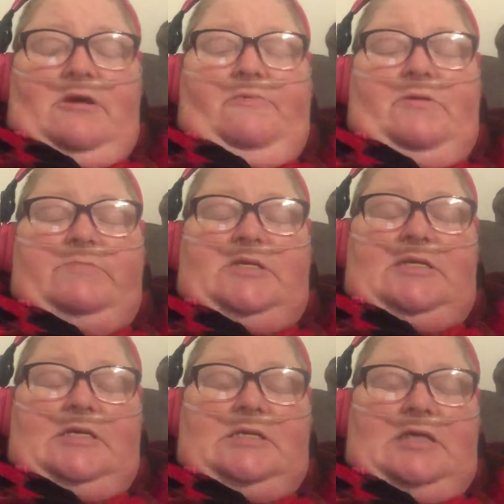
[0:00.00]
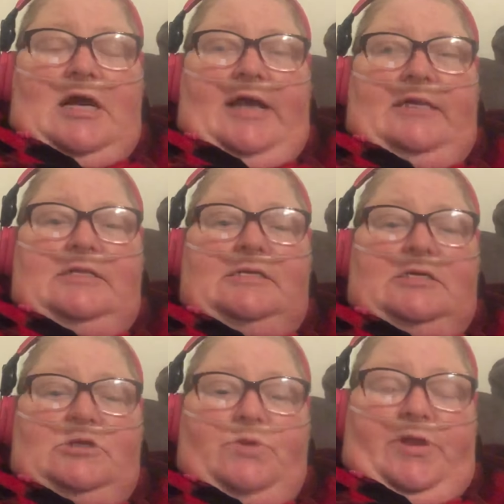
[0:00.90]
from 6/9 to
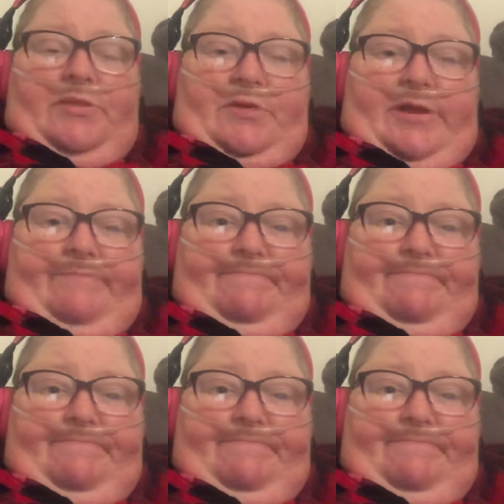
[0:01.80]
6/23